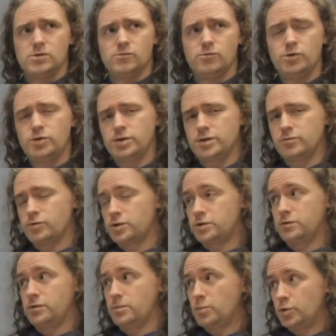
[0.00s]
Routers are
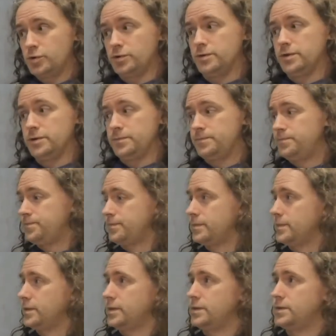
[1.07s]
relatively modern way.
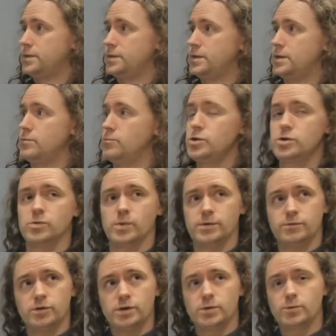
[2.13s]
The original way
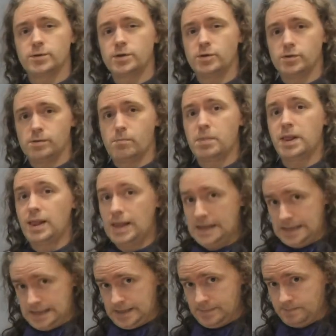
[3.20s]
of doing it was to use a
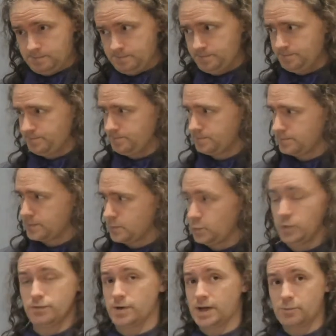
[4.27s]
plane,
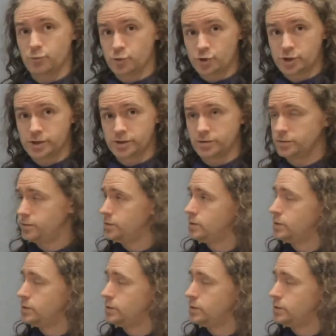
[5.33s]
or even a hammer and chisel.